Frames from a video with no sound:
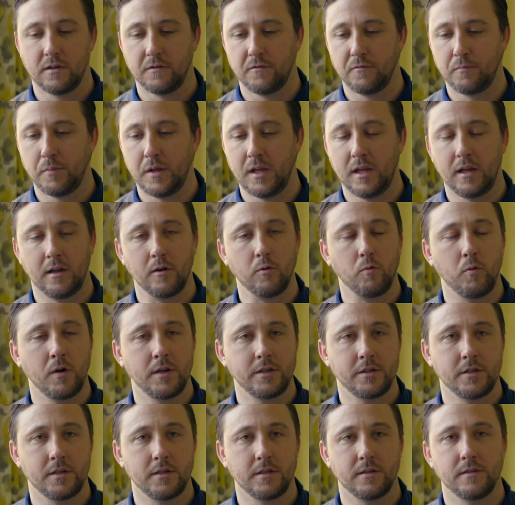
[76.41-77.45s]
of being
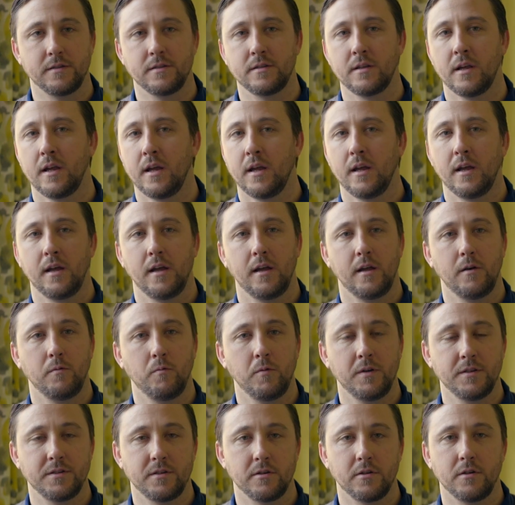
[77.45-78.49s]
witches and
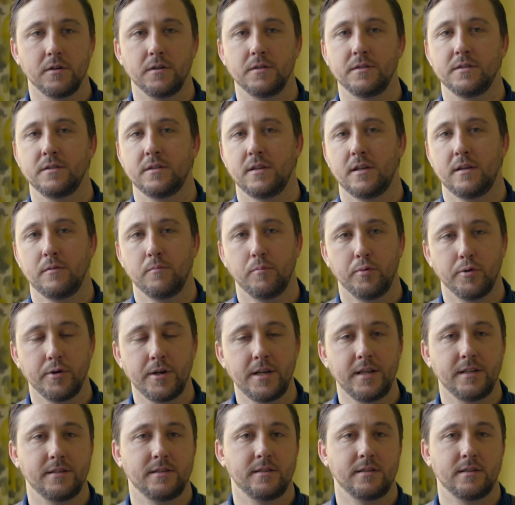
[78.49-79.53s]
wizards and
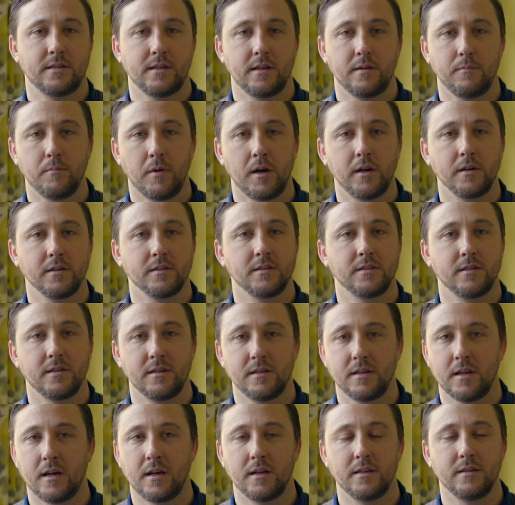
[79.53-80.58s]
priests and monks
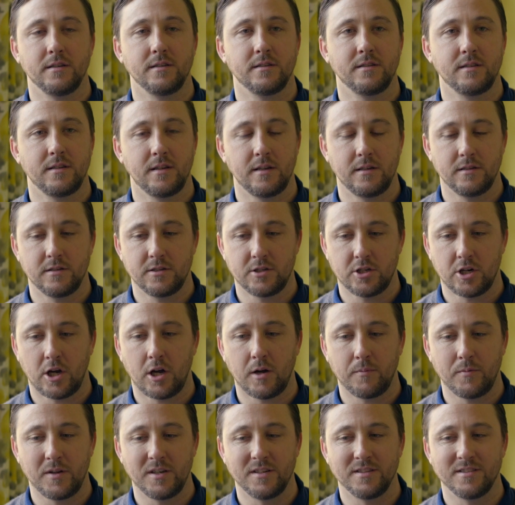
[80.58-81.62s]
and nuns and
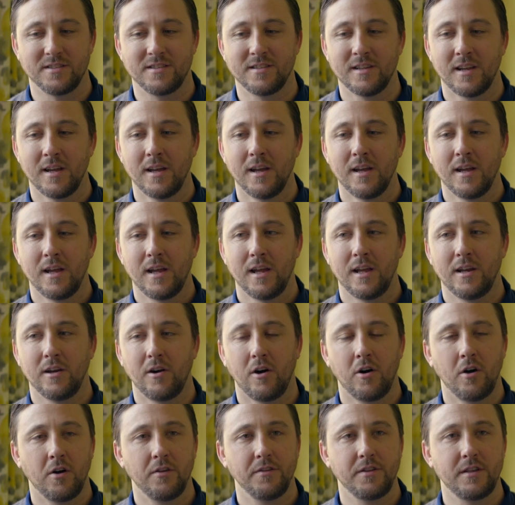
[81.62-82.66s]
shamans and
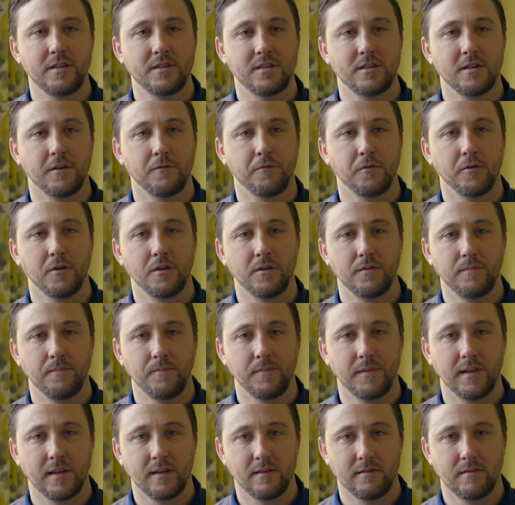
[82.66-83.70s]
all these different
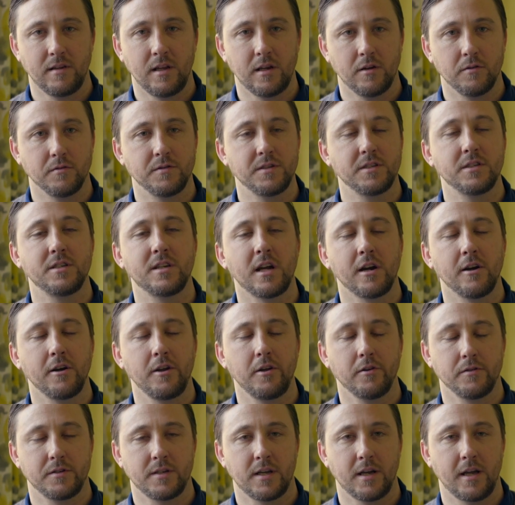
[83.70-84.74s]
you know,
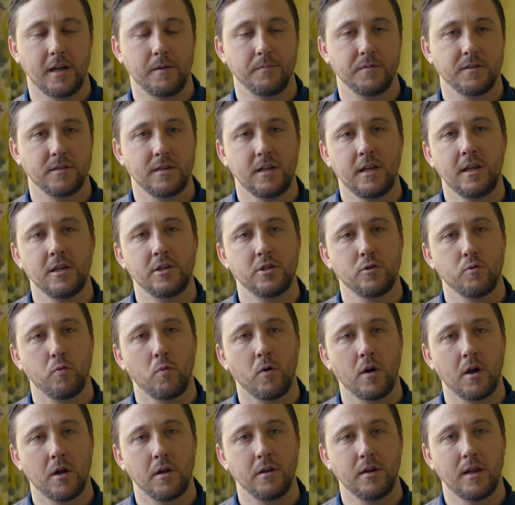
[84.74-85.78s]
stereotypes. Each
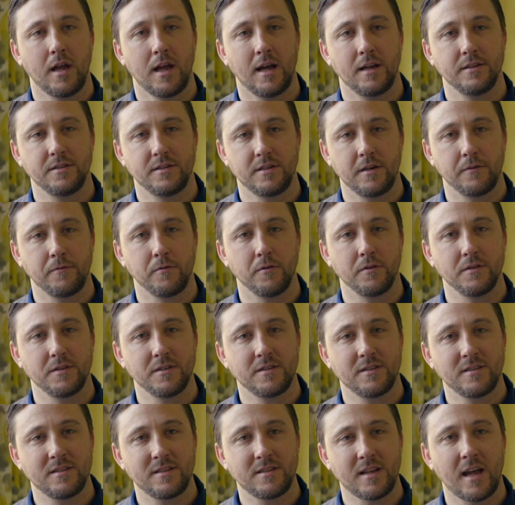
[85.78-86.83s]
one has different
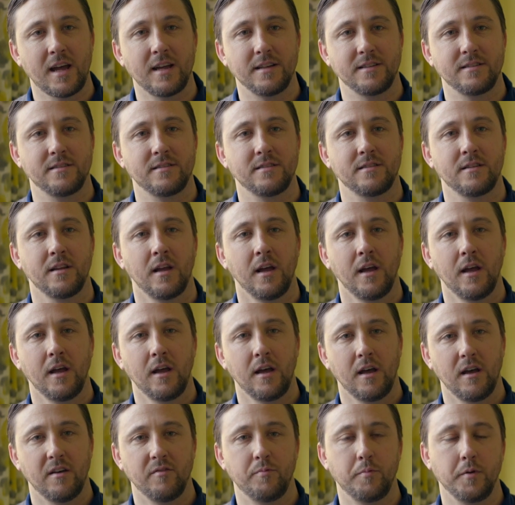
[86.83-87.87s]
sets
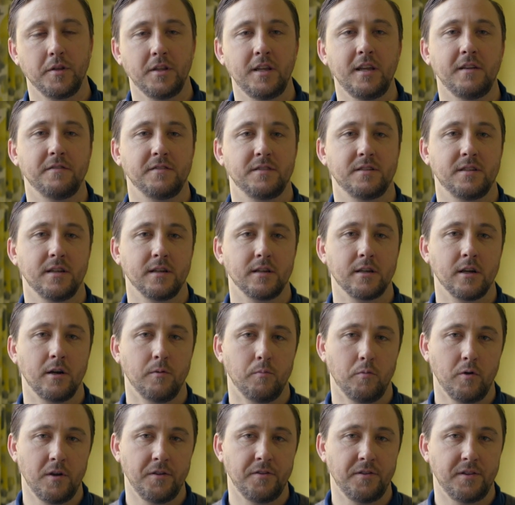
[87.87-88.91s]
of beliefs that come
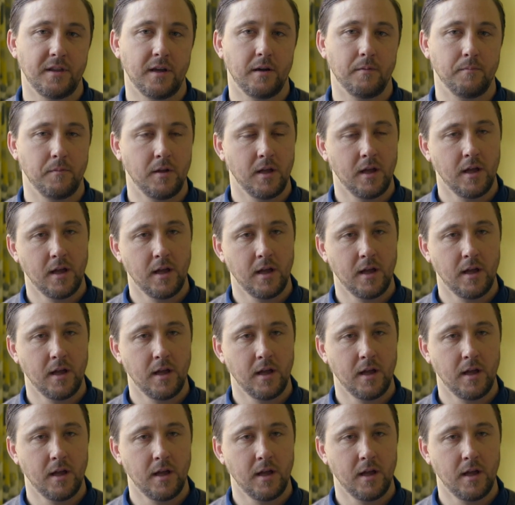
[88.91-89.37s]
with them